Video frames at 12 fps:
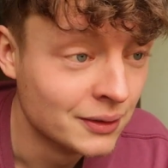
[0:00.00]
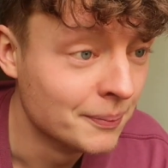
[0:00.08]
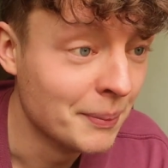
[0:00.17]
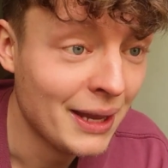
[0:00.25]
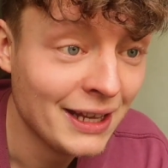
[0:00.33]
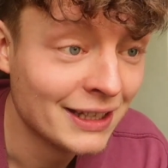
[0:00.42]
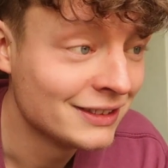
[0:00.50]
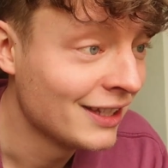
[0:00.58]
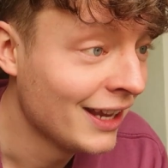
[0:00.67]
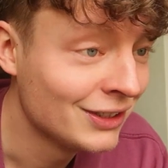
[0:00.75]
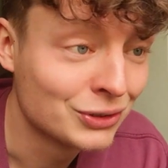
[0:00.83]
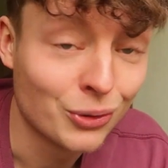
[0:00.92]
make it
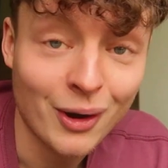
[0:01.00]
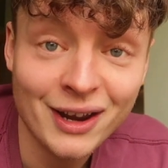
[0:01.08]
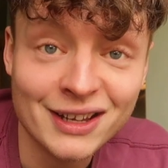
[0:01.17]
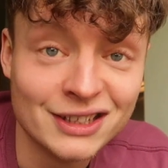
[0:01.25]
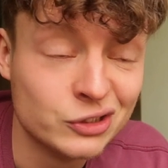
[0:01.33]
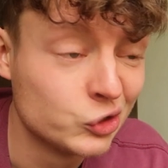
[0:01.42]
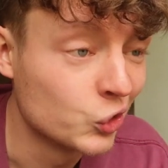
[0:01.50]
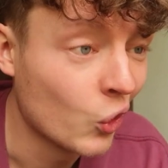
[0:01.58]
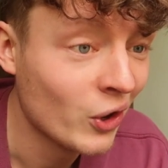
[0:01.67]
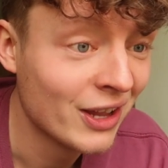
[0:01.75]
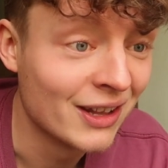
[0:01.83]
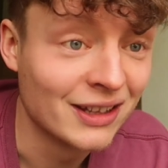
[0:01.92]
taste great,
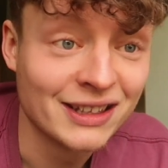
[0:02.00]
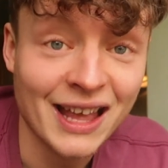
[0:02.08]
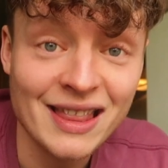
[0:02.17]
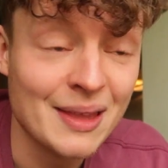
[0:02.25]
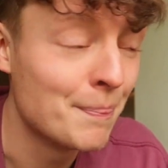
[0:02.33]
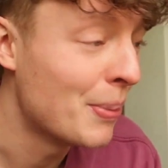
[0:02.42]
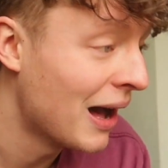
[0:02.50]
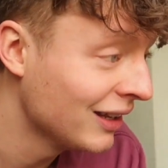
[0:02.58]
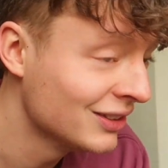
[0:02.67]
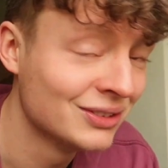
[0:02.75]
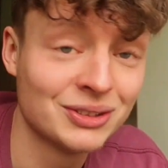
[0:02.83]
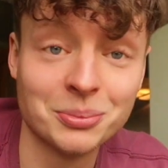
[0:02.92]
enjoy it, get the
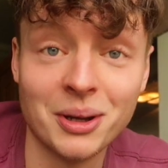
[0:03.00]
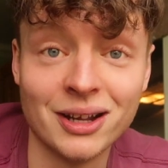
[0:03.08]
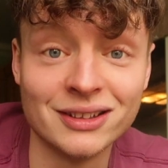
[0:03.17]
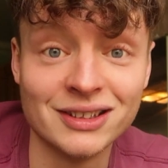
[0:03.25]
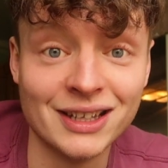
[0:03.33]
balance, man.